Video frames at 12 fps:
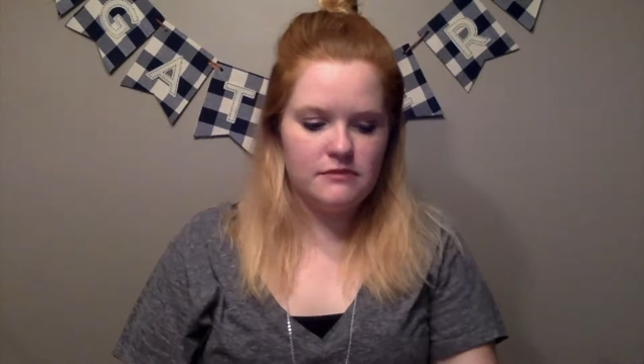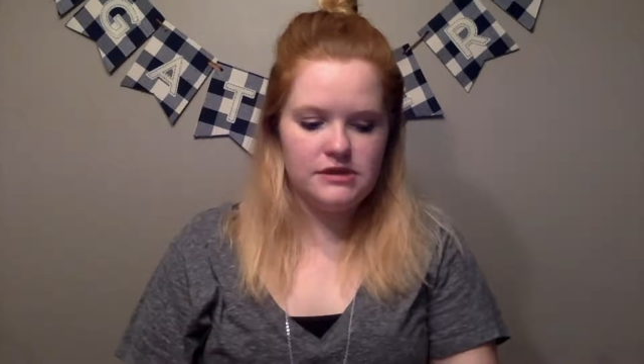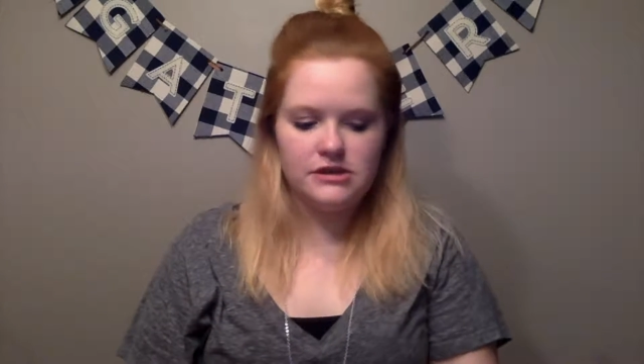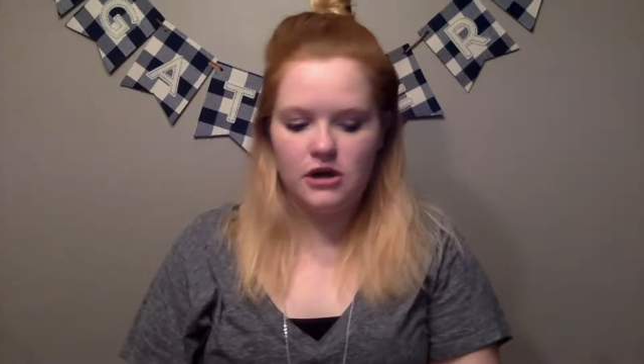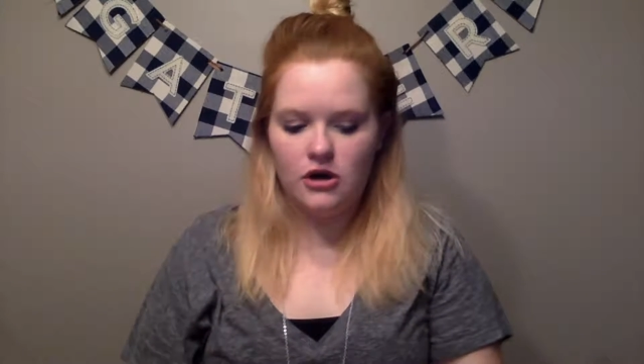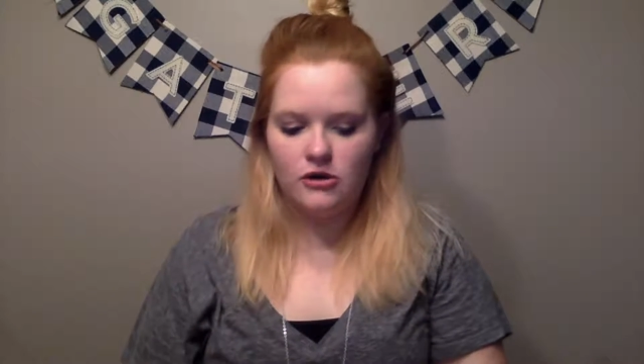
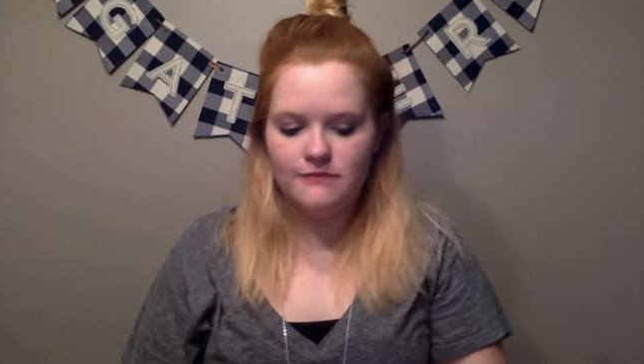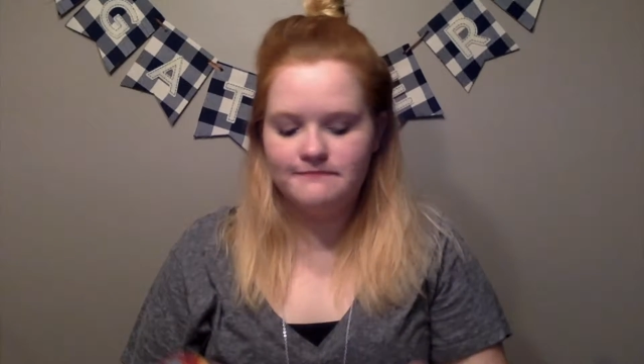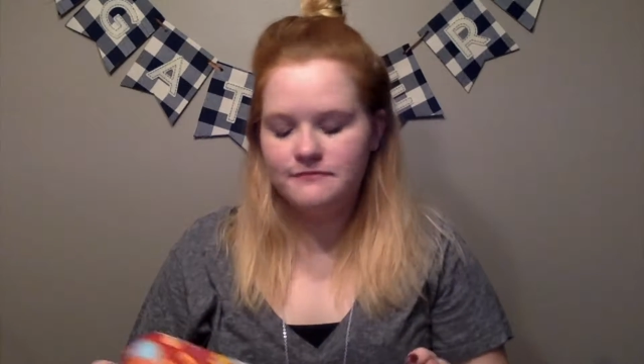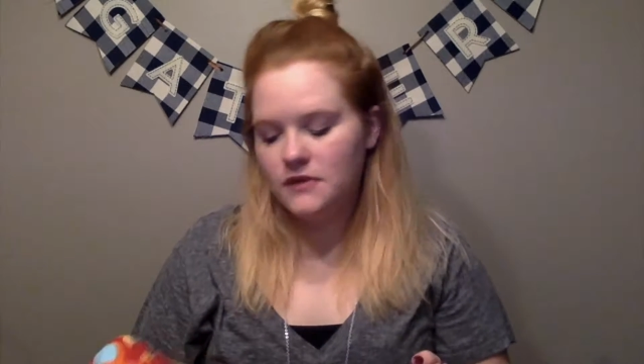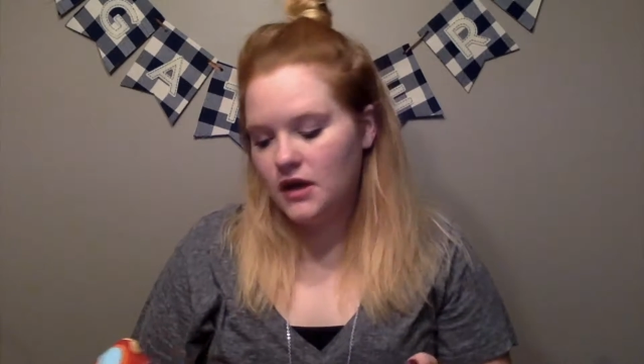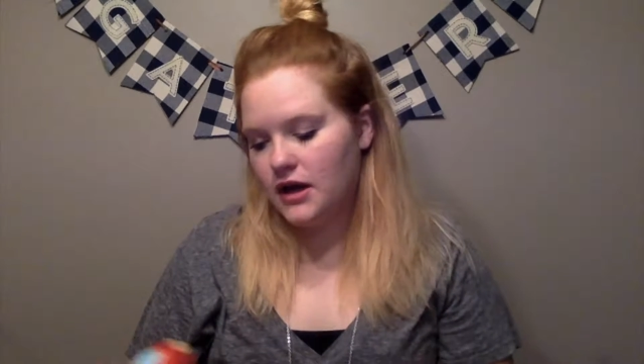So,
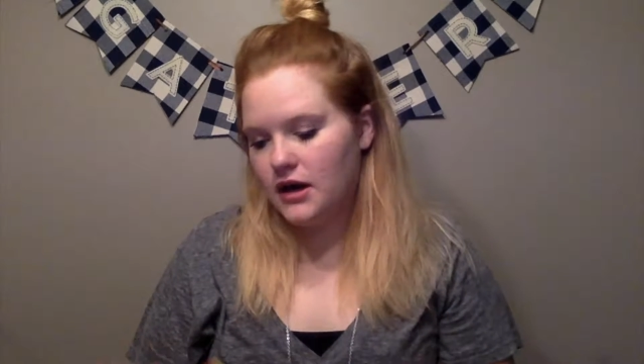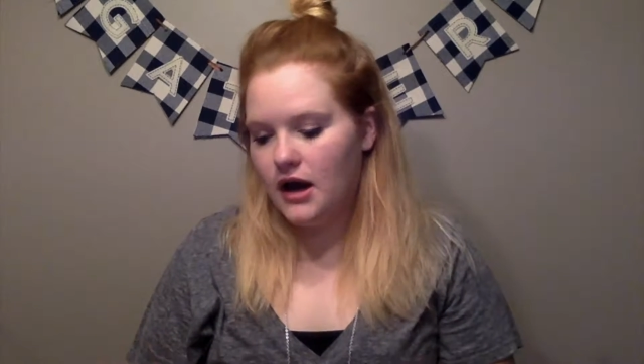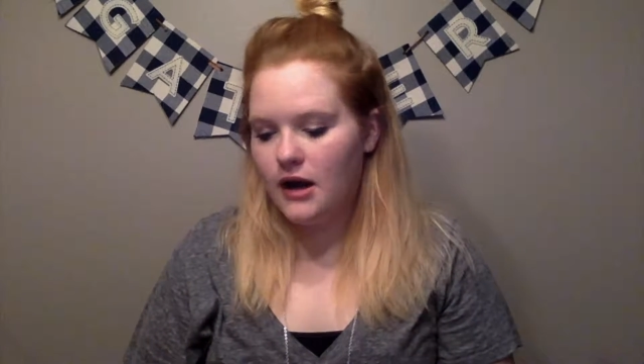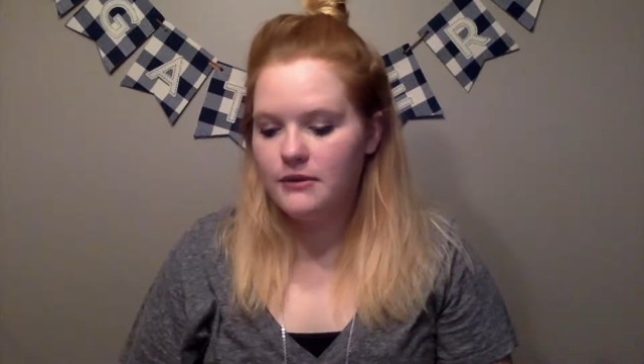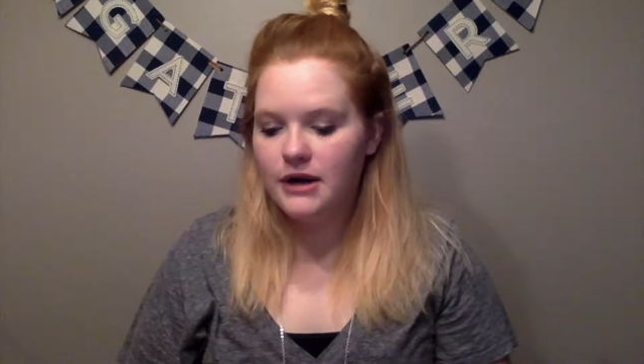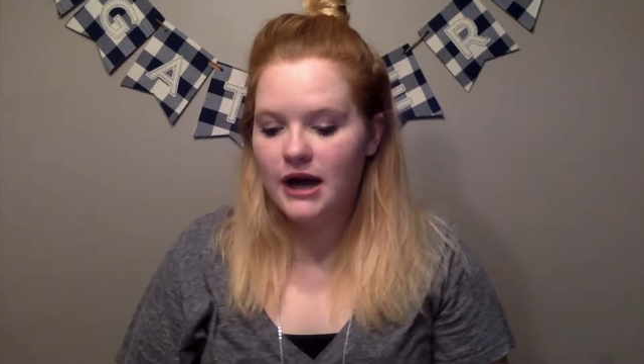yeah,
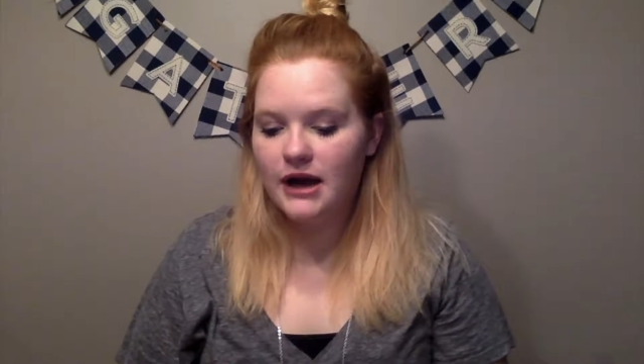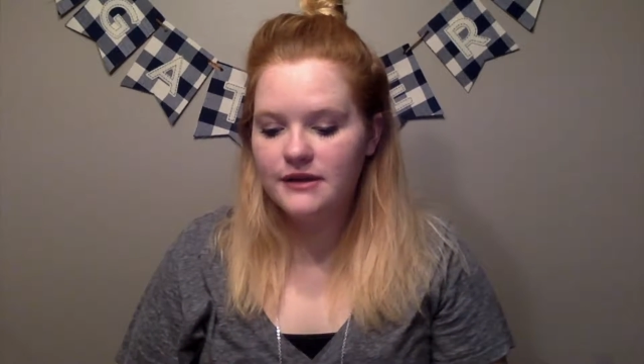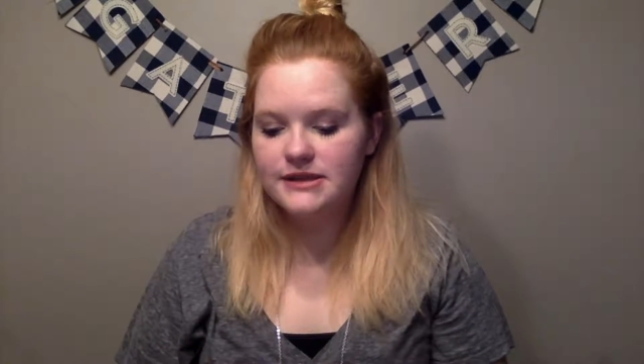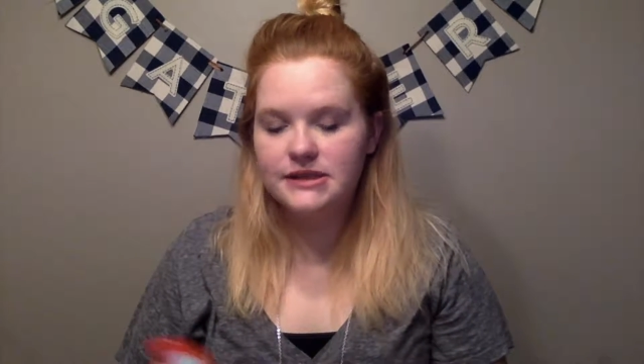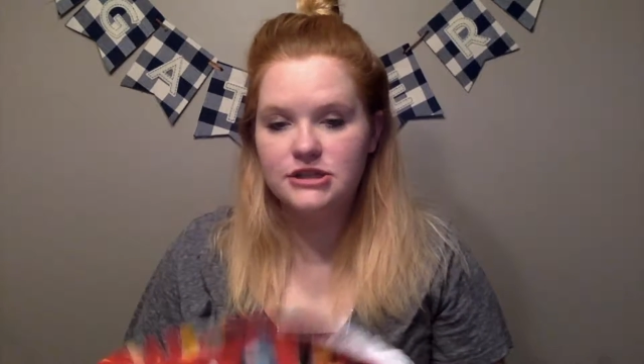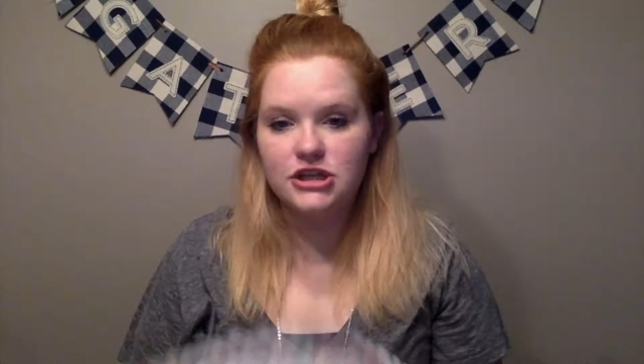I would
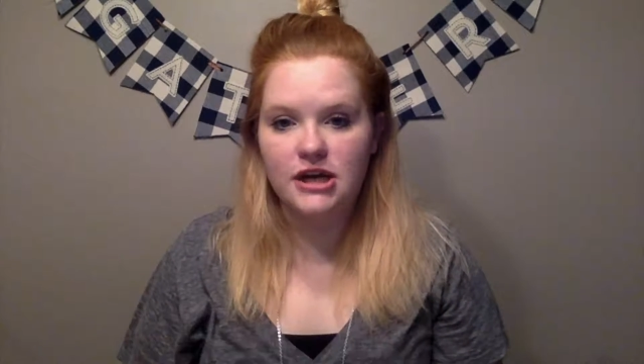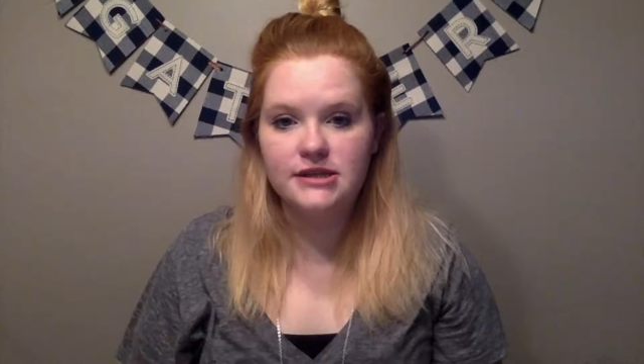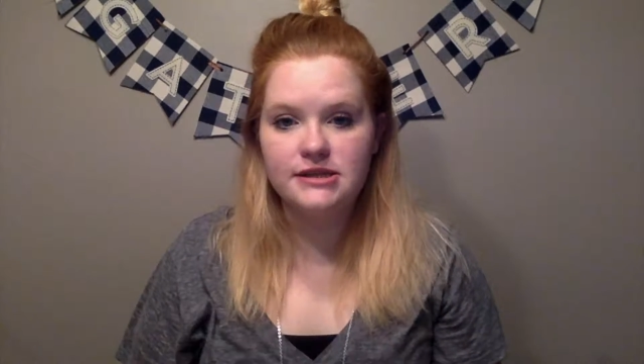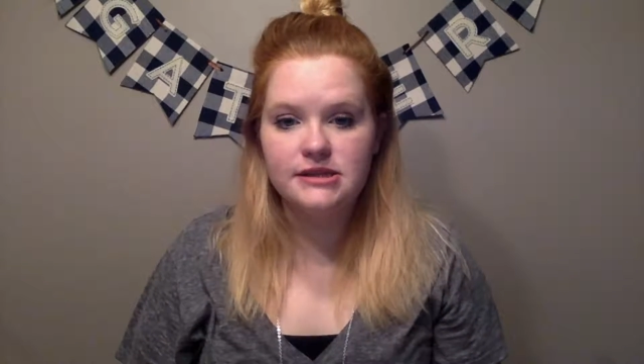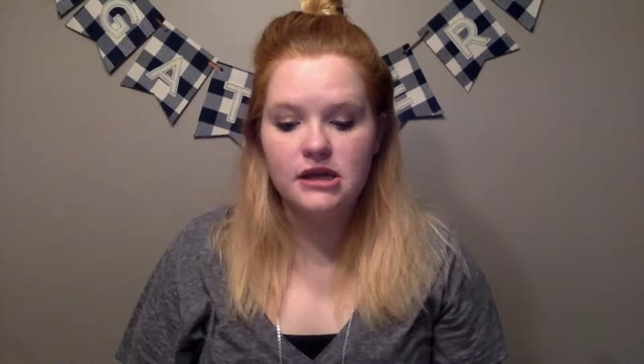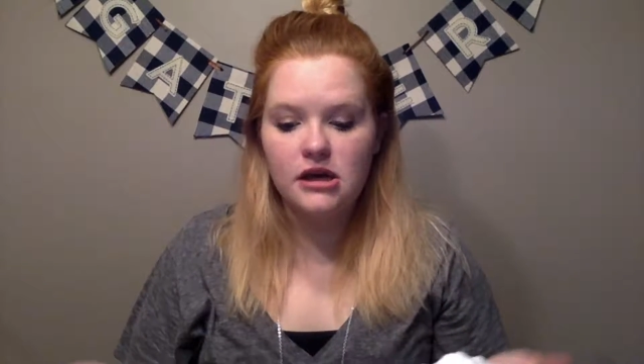highly
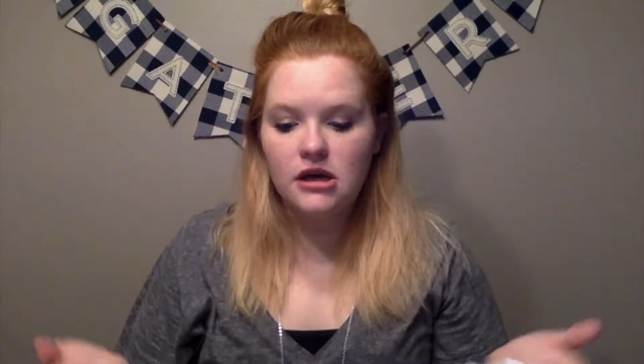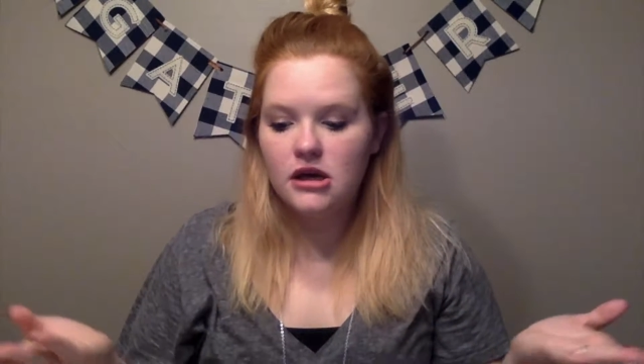suggest